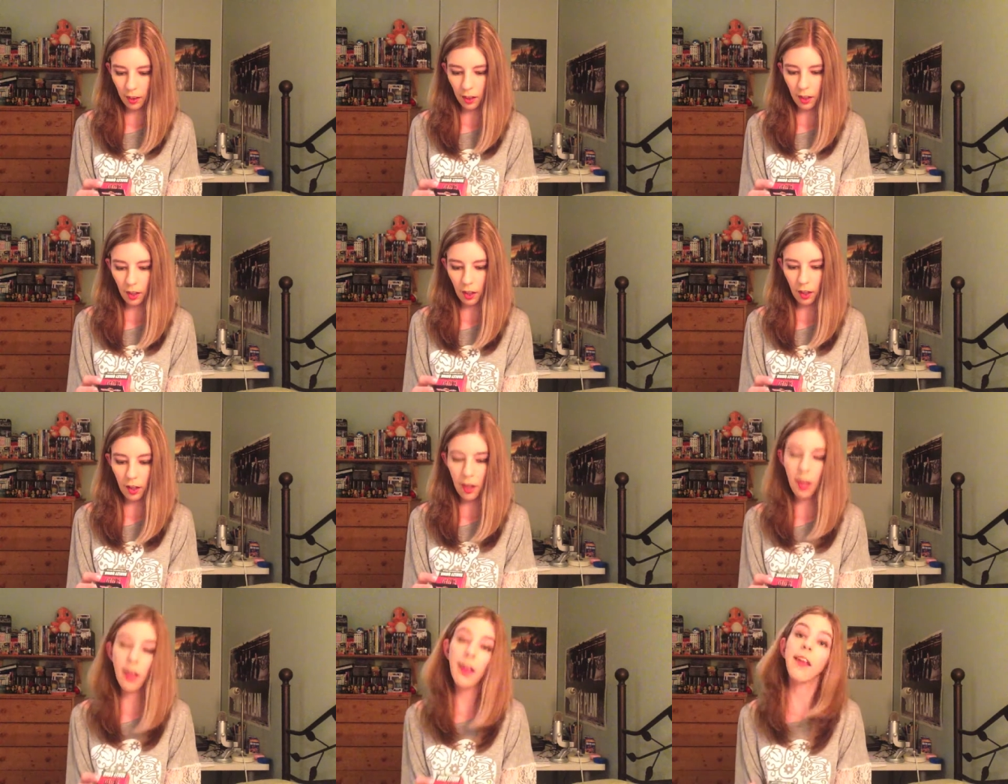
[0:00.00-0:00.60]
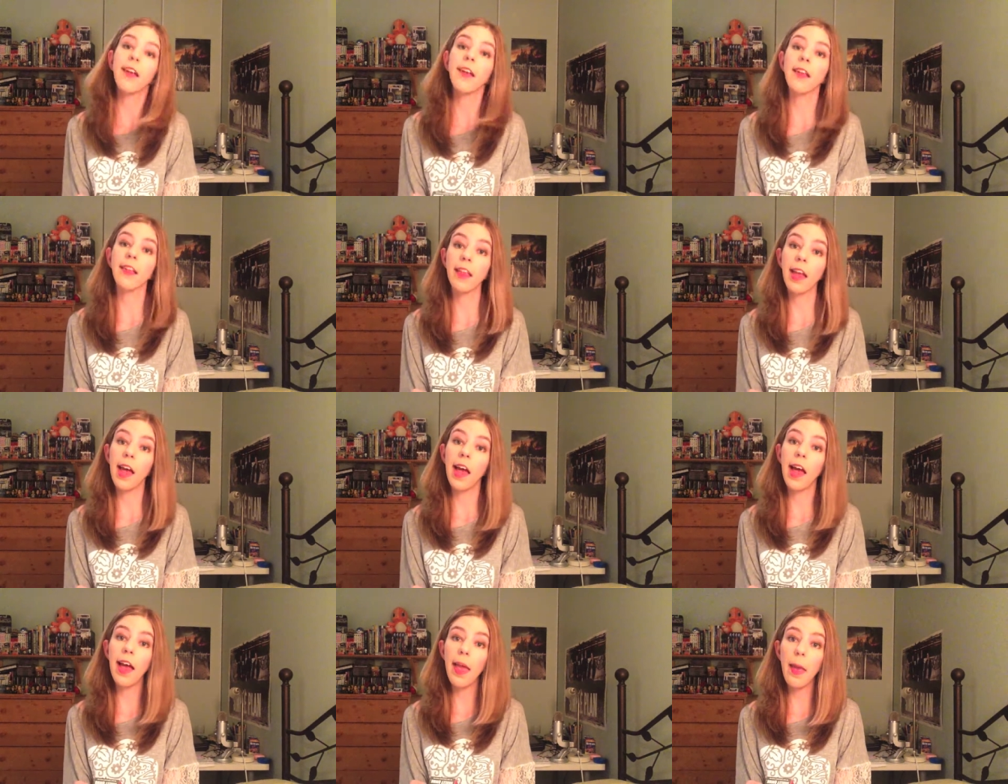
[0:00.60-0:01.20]
see is
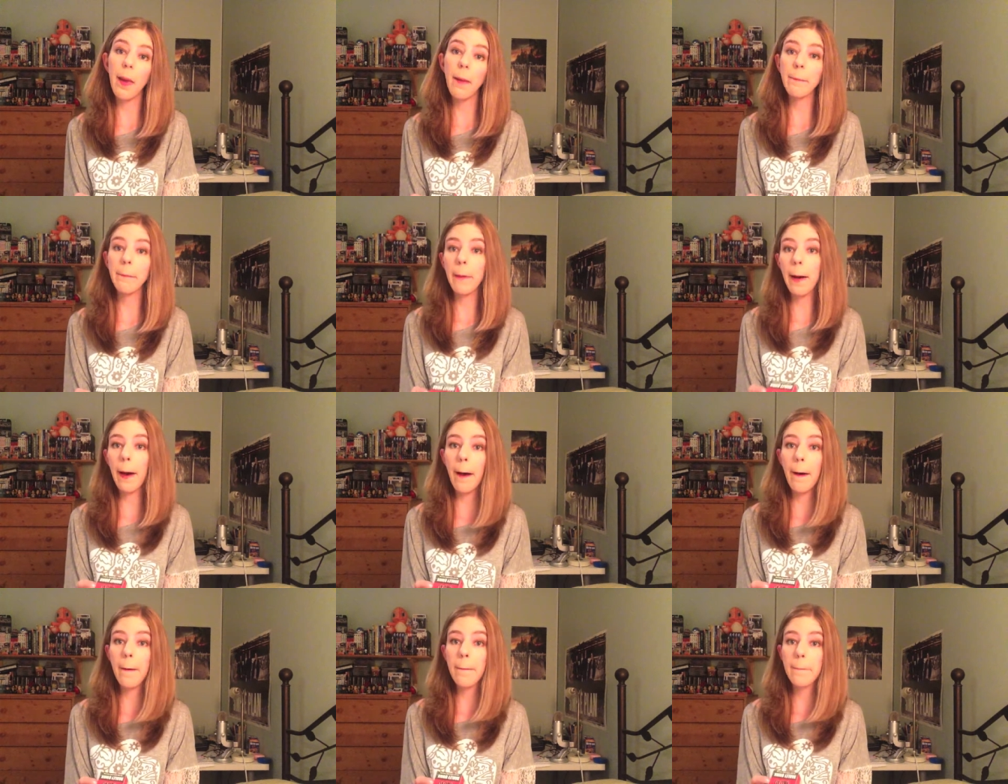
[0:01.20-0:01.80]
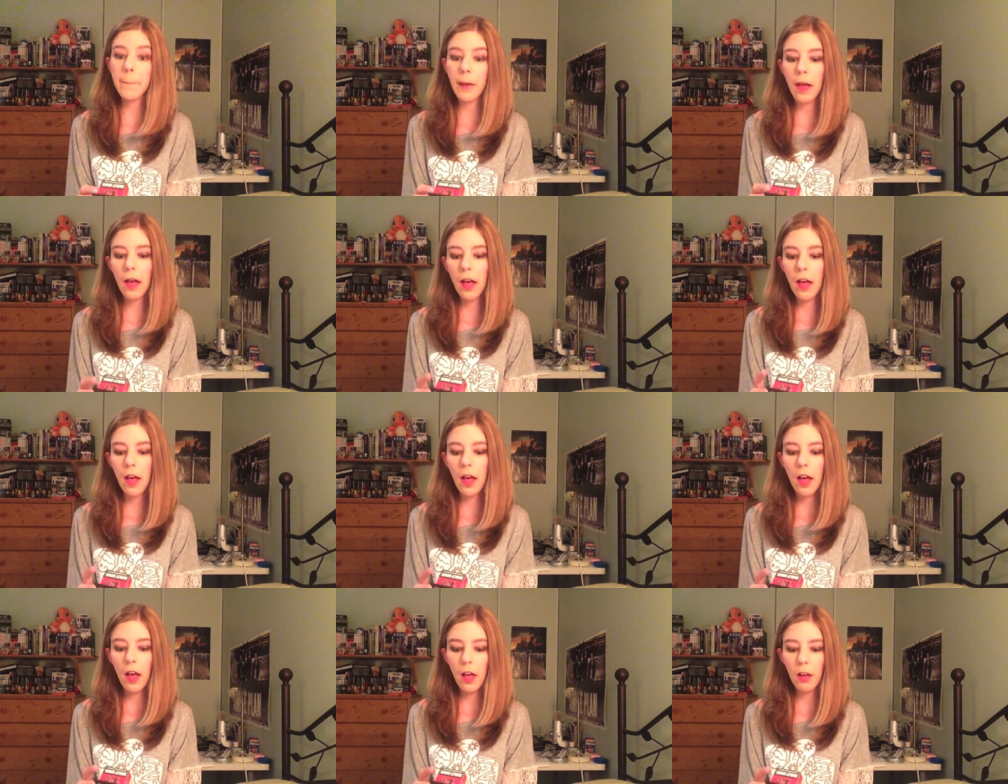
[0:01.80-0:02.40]
a pop
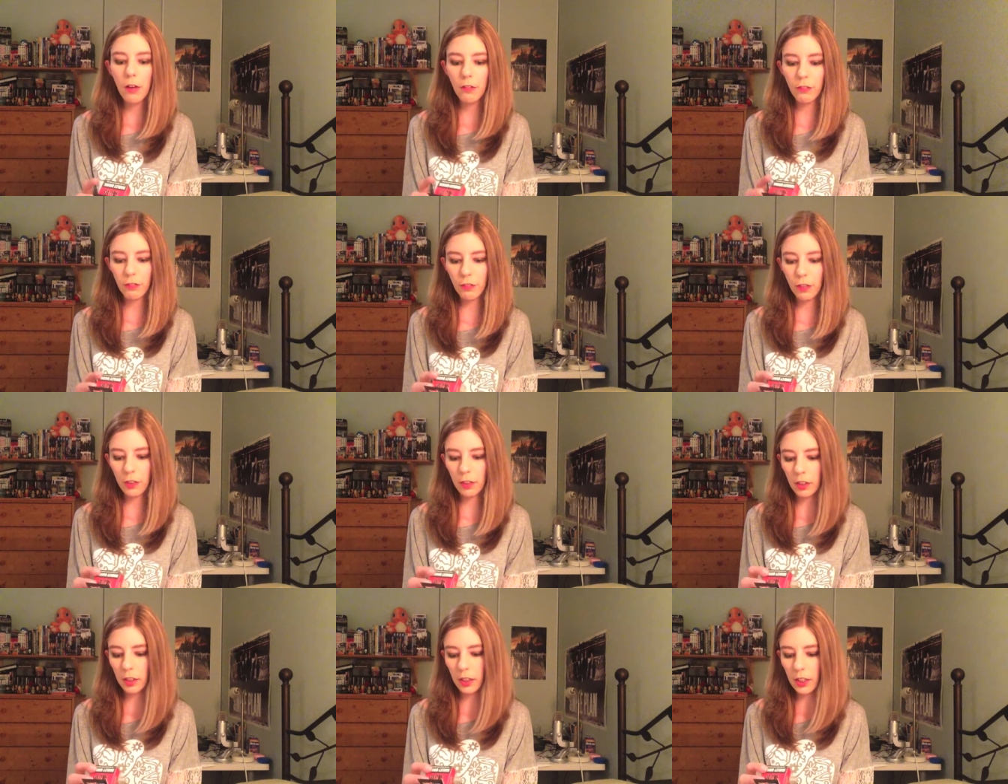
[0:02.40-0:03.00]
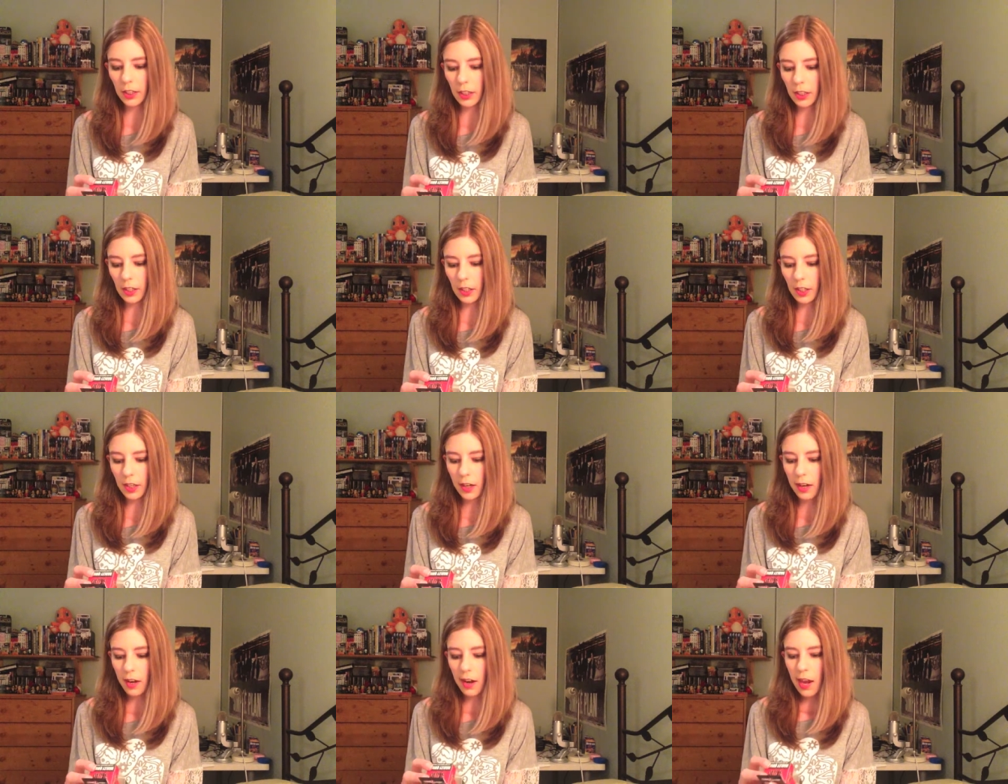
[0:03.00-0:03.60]
figure
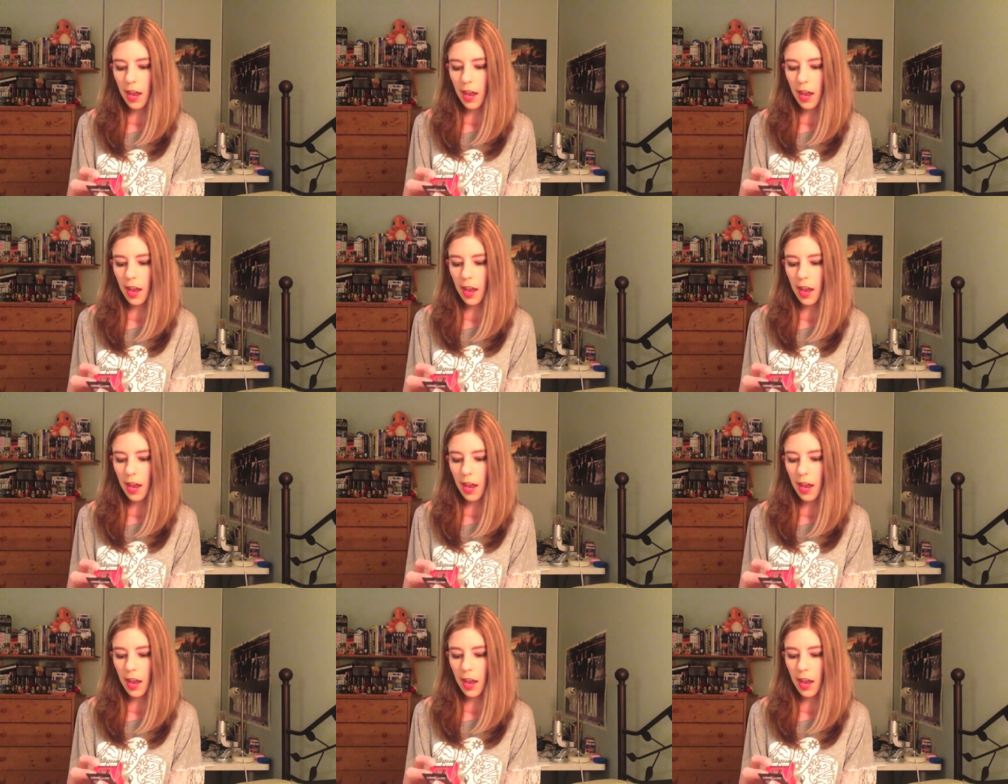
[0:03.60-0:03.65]
here.